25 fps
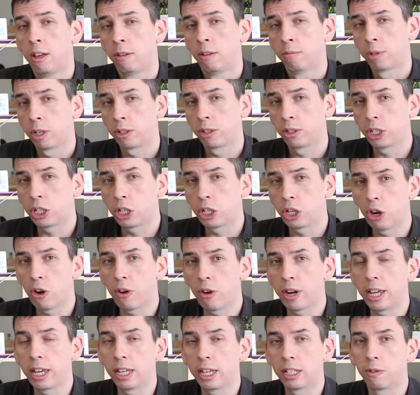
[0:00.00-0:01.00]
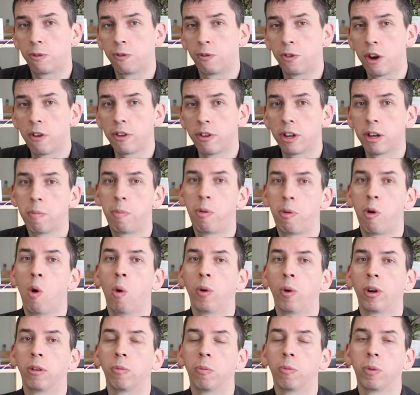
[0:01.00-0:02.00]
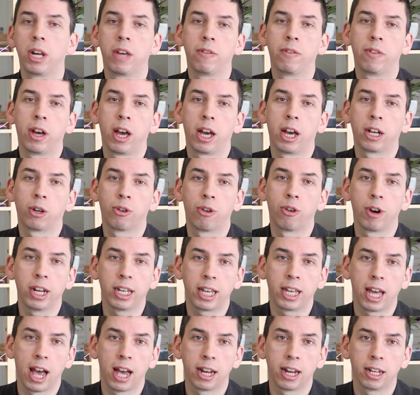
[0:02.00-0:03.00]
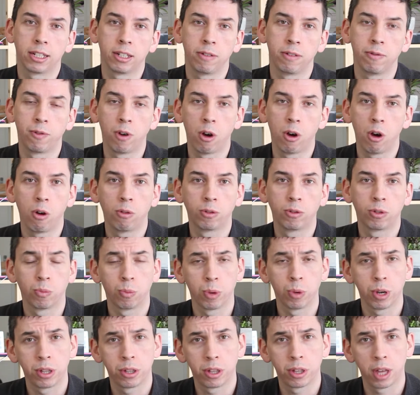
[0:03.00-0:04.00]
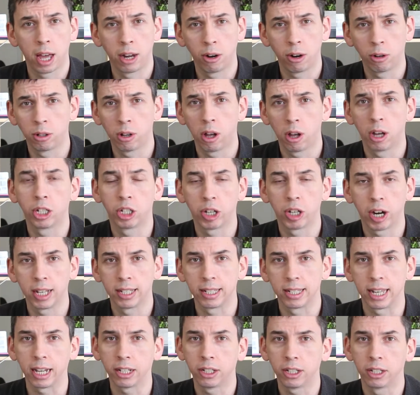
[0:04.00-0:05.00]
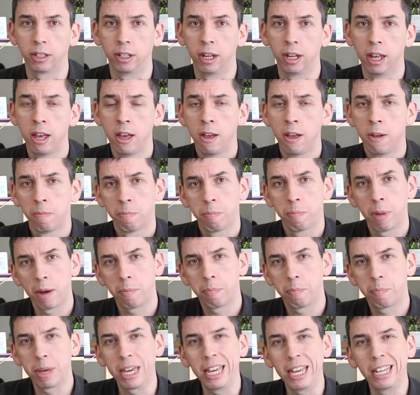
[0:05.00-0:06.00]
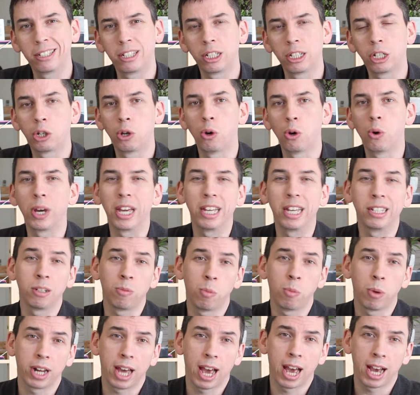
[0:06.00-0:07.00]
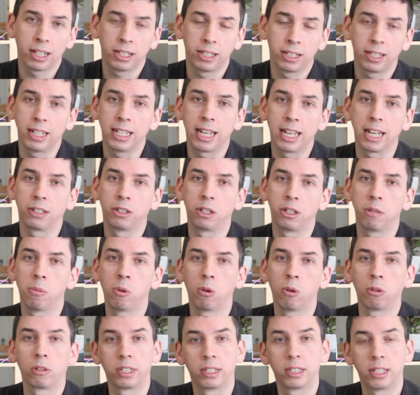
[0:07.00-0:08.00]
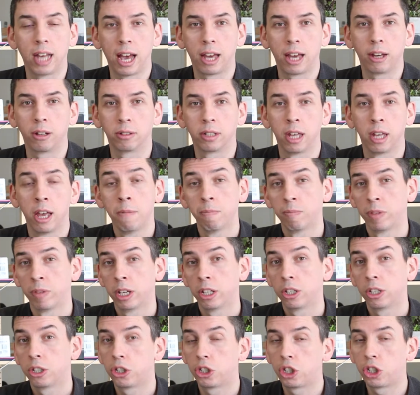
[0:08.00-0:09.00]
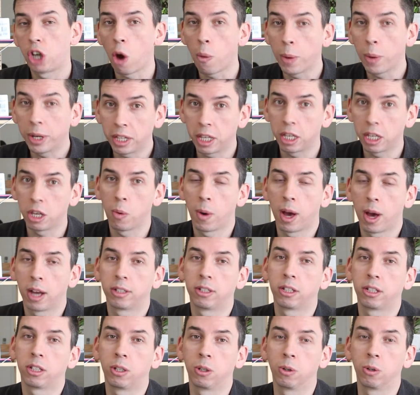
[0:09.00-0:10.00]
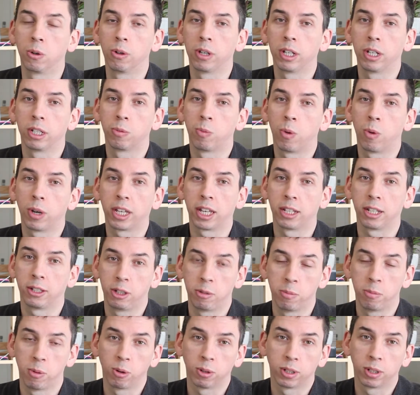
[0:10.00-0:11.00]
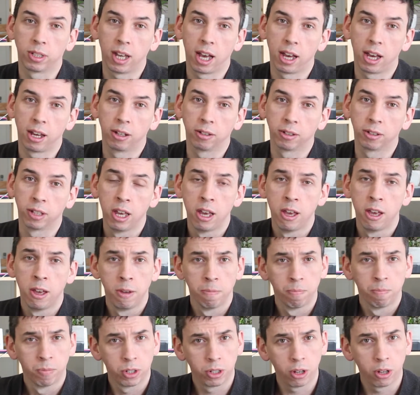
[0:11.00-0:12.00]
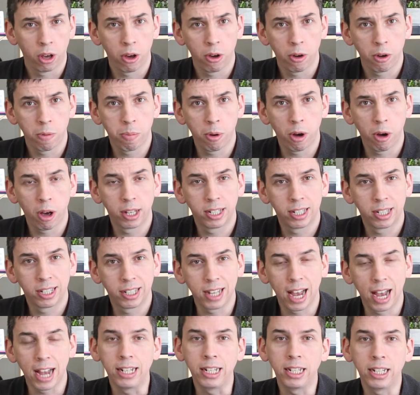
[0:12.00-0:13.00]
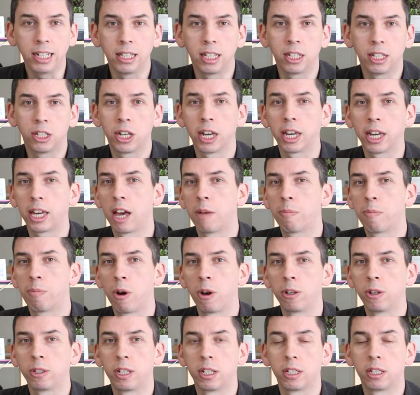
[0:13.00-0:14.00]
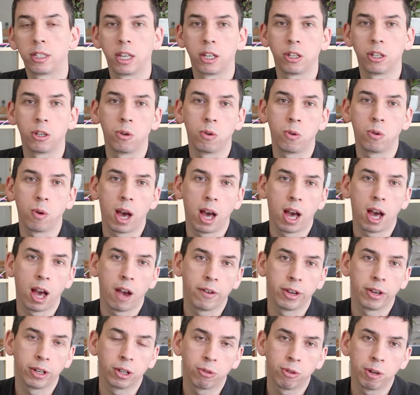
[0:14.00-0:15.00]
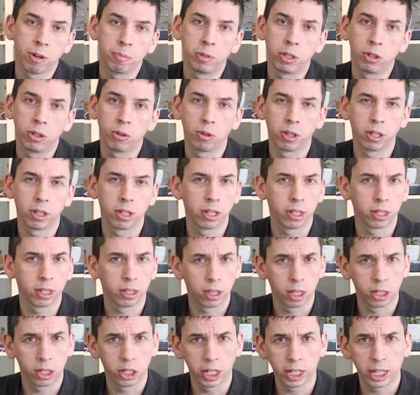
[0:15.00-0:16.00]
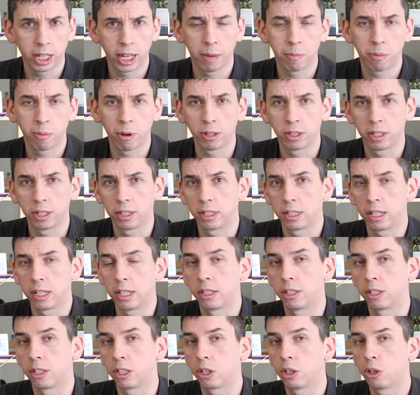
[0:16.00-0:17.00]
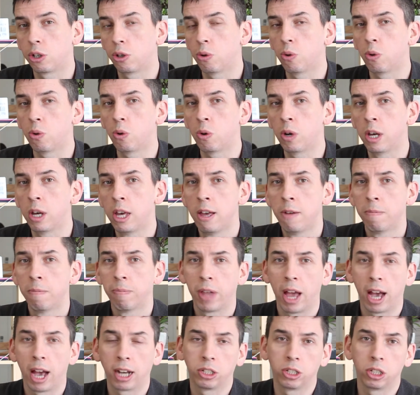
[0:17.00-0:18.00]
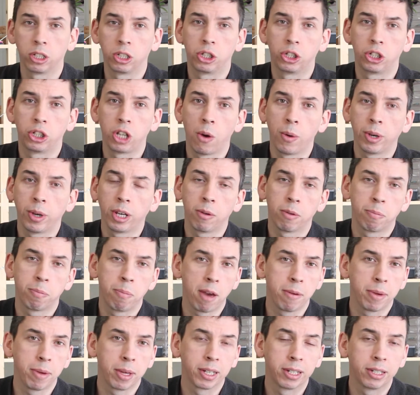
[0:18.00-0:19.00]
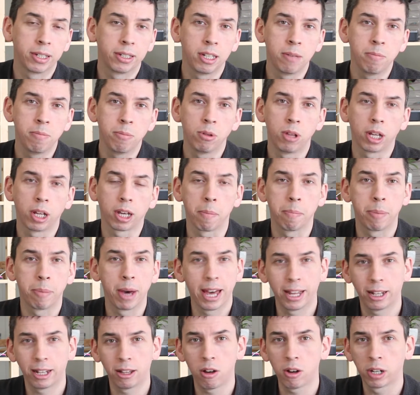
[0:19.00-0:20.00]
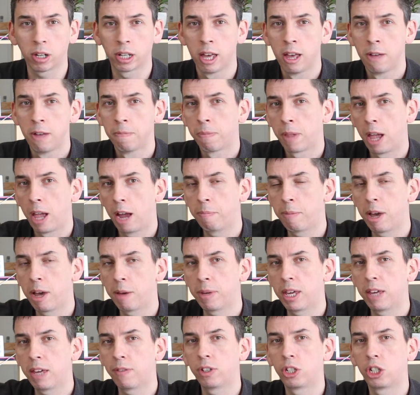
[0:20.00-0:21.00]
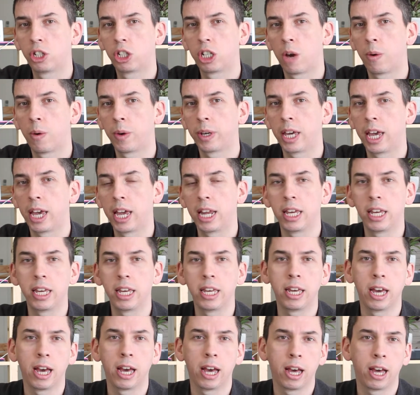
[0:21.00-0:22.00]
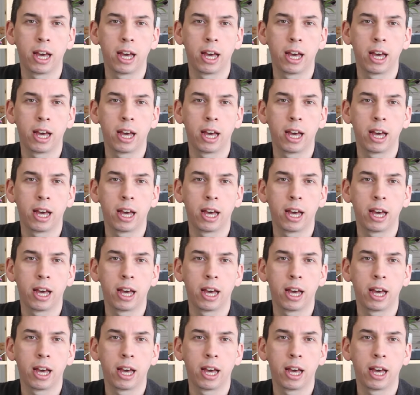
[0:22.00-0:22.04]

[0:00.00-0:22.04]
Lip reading: So security is very important whenever a credit card is involved with an online transaction. But being secure isn't what actually gets you more sales. Showing that you are secure is what gets you more sales. So by stating in the checkout process that you are encrypted or that the checkout process is secure, actually showing it with maybe a symbol like a padlock, and maybe even showing any